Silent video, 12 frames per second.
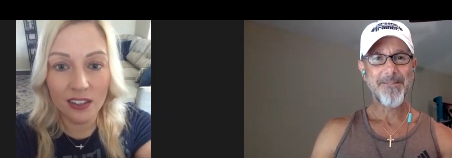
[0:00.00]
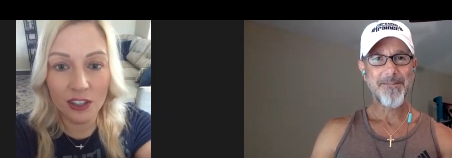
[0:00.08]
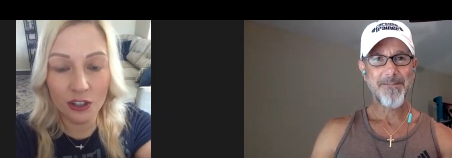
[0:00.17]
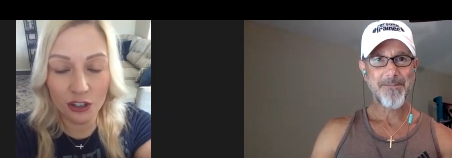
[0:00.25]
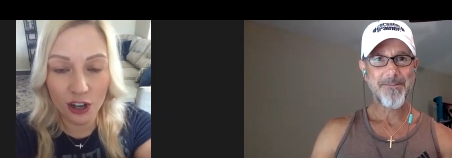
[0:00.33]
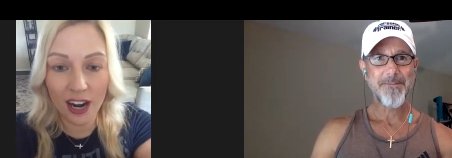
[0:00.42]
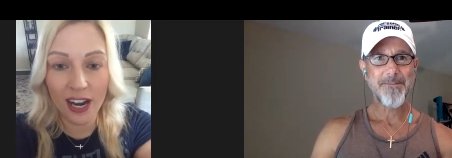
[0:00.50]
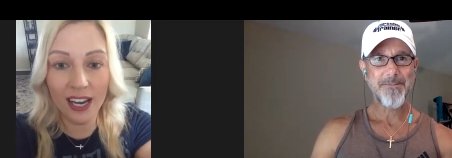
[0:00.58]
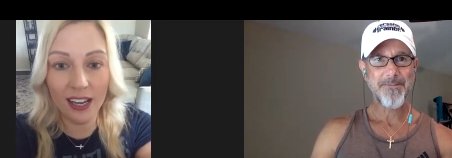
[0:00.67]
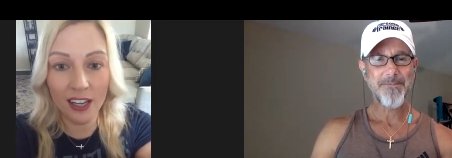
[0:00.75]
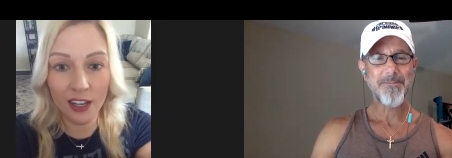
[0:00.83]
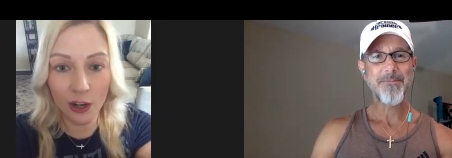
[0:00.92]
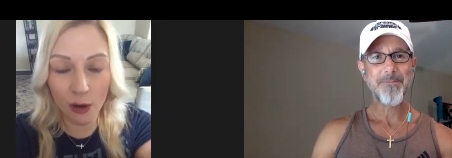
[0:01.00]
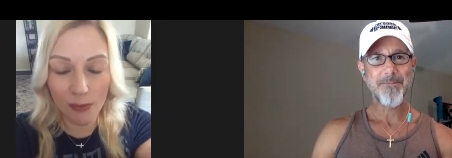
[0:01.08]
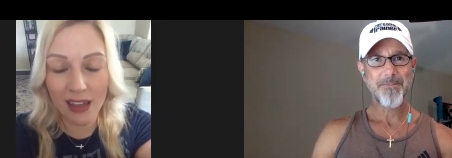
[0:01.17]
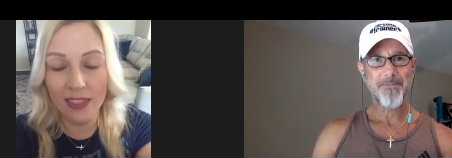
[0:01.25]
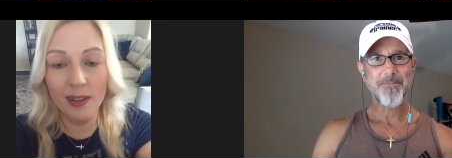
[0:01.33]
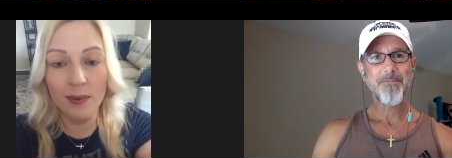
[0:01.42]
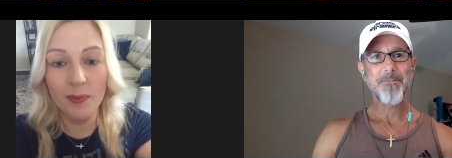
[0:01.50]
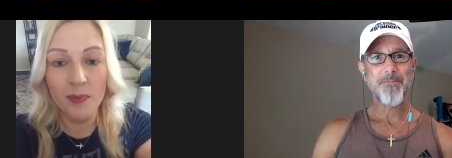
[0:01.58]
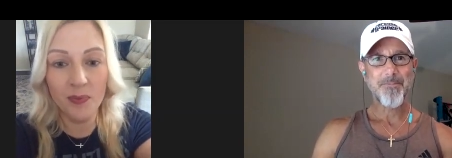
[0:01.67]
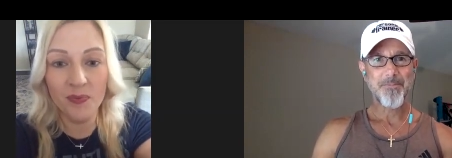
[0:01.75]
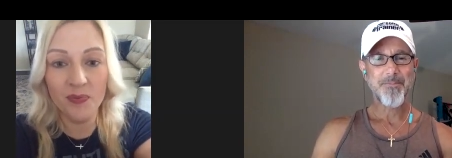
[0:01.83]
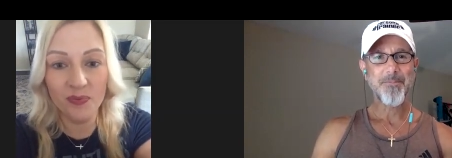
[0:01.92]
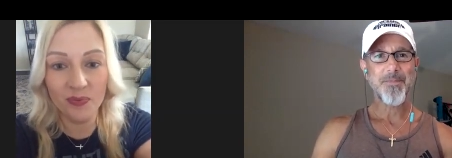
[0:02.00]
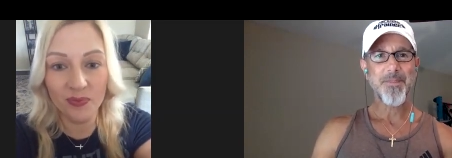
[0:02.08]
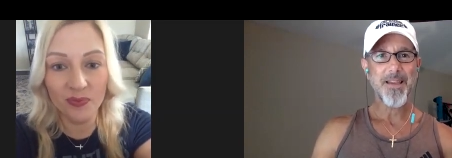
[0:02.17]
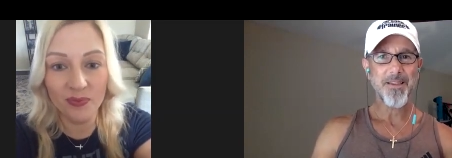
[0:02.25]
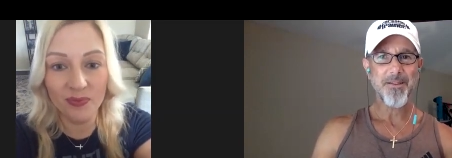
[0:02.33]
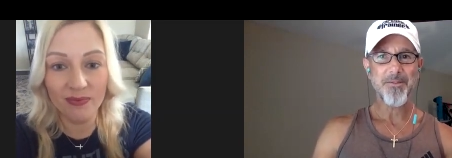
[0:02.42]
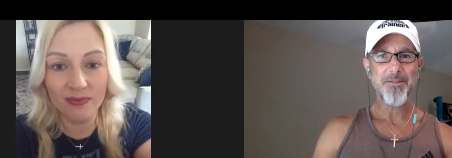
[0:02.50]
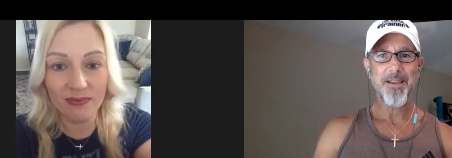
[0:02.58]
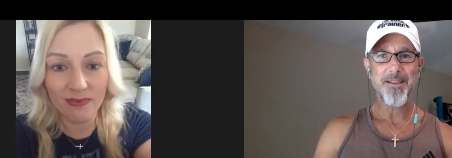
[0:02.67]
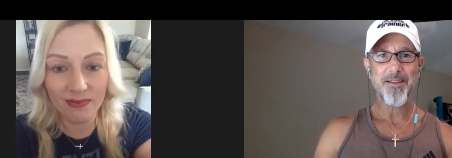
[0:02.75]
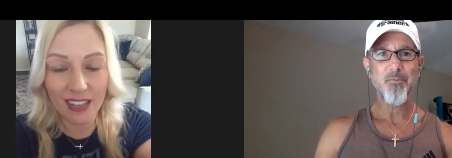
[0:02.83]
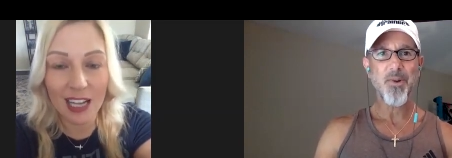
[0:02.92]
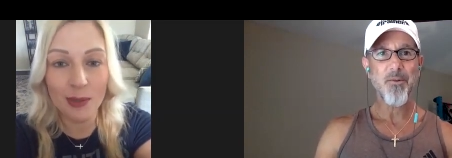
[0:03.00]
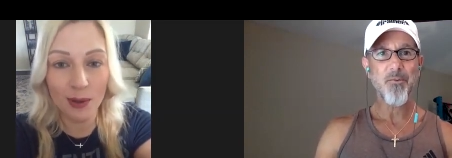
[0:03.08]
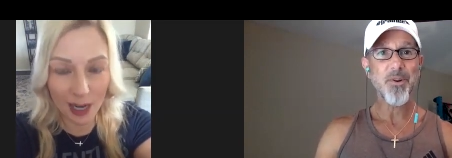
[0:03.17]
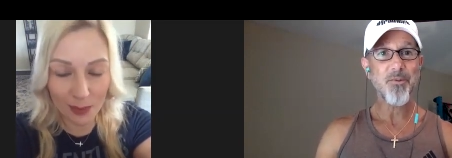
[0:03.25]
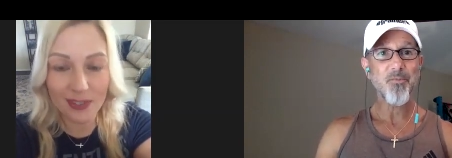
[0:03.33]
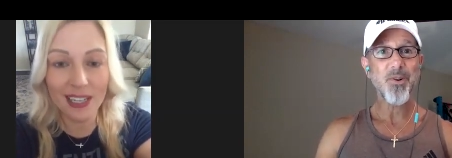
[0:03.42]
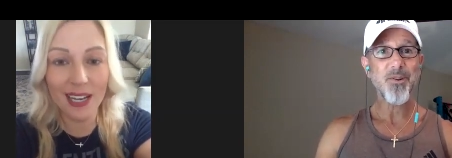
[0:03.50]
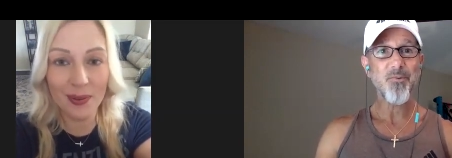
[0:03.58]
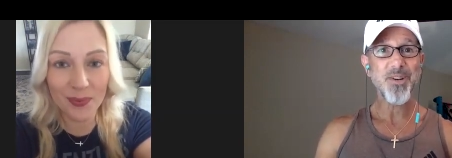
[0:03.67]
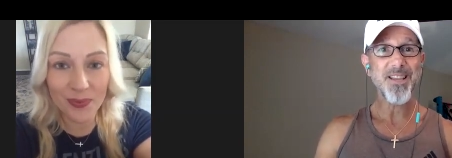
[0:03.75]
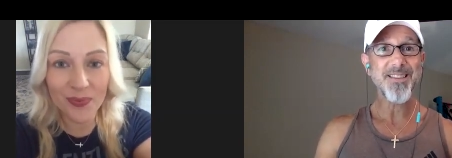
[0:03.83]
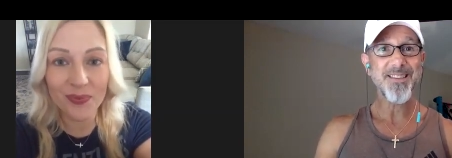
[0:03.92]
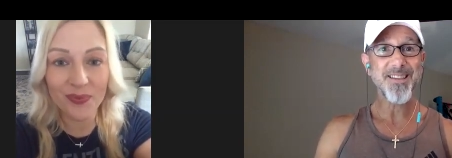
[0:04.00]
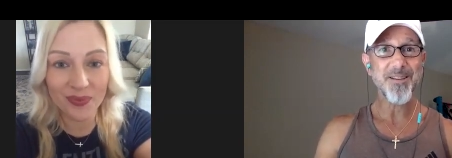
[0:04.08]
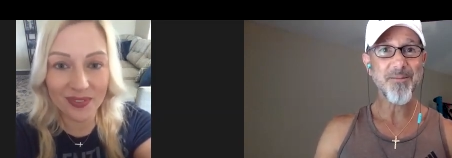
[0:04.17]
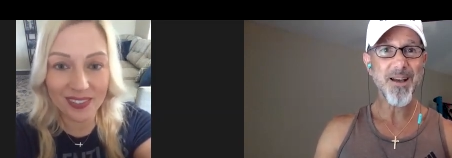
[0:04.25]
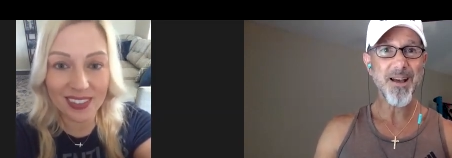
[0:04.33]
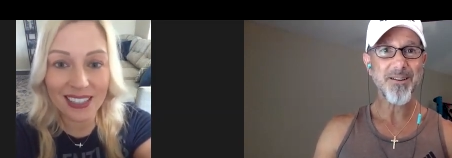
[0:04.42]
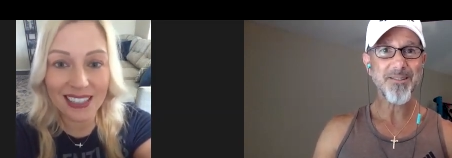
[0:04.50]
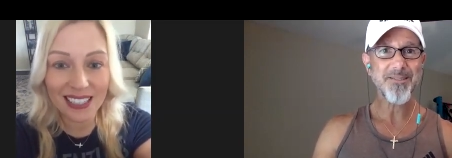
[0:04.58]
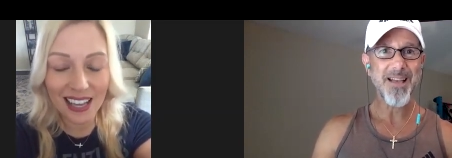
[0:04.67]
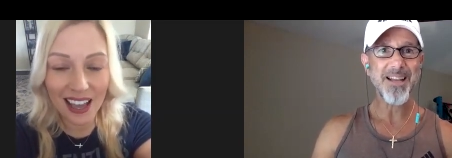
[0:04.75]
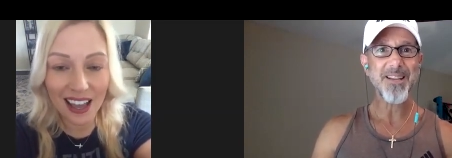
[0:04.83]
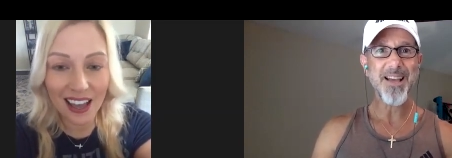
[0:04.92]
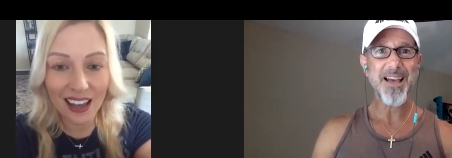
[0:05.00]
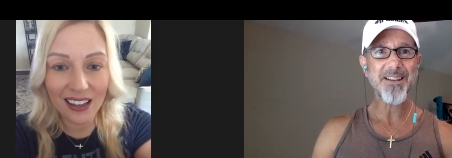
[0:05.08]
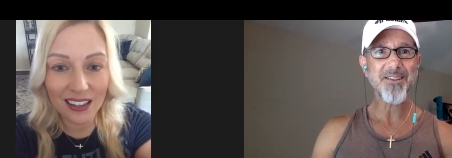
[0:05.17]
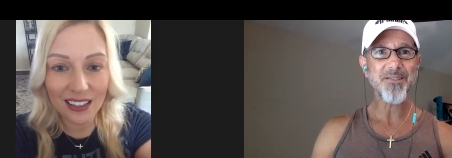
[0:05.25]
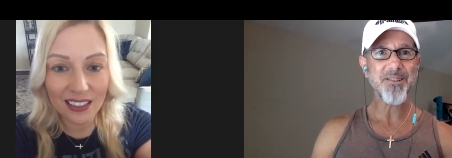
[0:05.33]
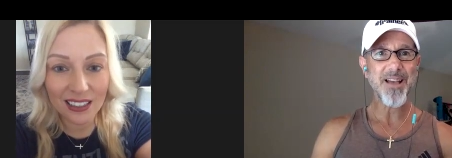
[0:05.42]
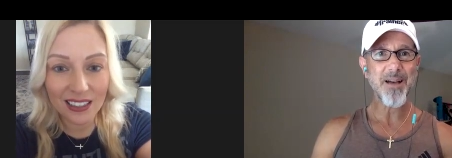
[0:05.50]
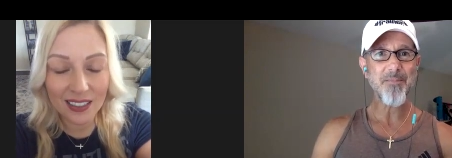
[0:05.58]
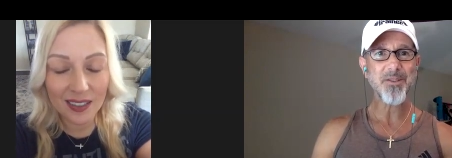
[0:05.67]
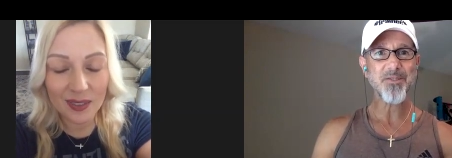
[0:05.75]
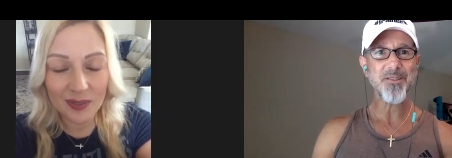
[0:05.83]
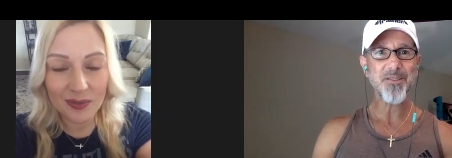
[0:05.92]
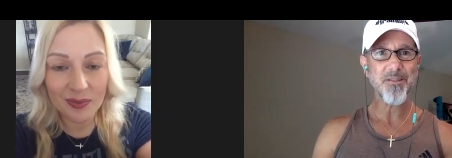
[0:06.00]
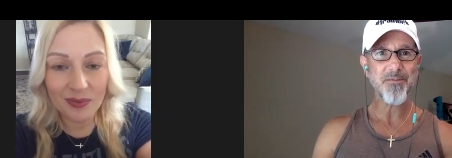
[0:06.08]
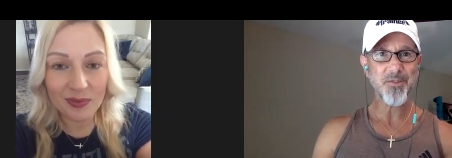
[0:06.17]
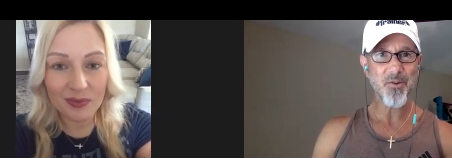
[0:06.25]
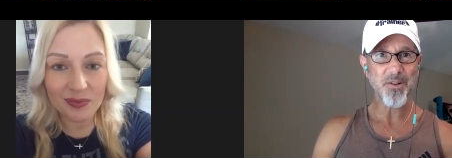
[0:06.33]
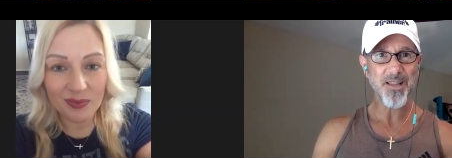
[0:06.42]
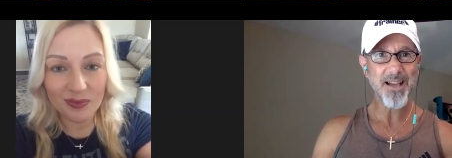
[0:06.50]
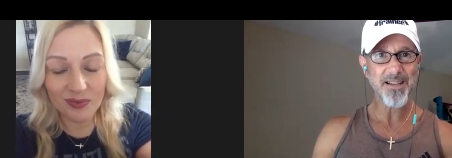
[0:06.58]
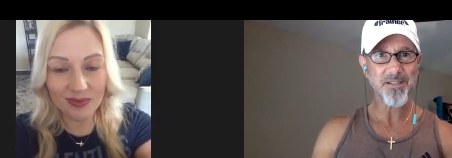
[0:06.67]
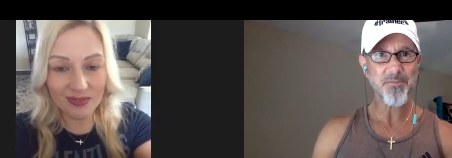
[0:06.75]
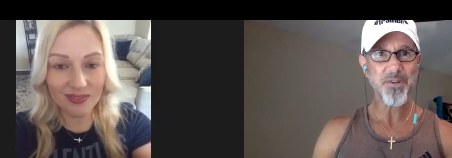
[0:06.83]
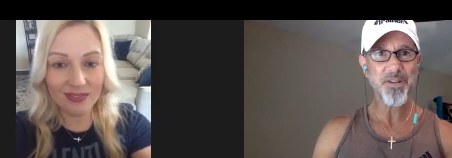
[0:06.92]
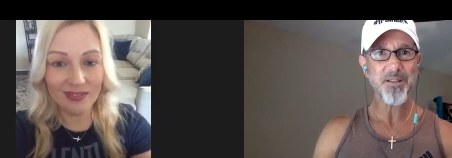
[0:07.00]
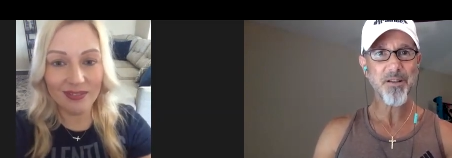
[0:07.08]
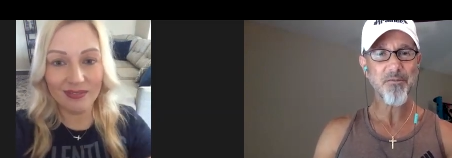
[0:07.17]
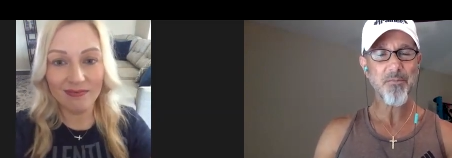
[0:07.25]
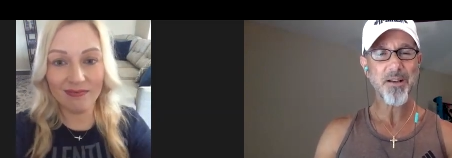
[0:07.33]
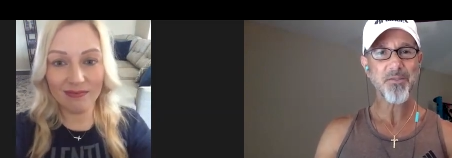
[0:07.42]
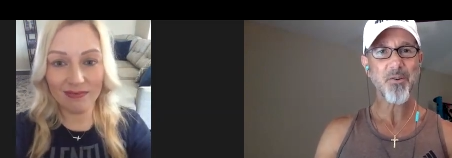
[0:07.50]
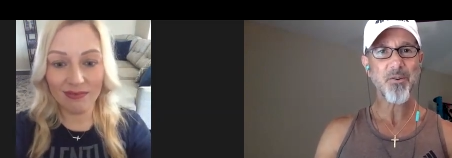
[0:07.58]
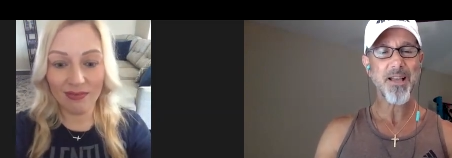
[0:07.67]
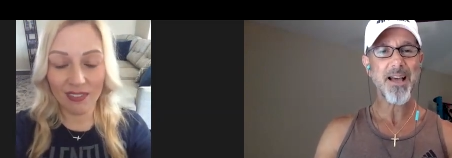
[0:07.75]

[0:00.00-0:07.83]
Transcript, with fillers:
Speaker 1: try your method.
Speaker 2: Thank you, thank you. What, what, what, do you think about how do you, how do you how much do you love Total Access? What do you love about Total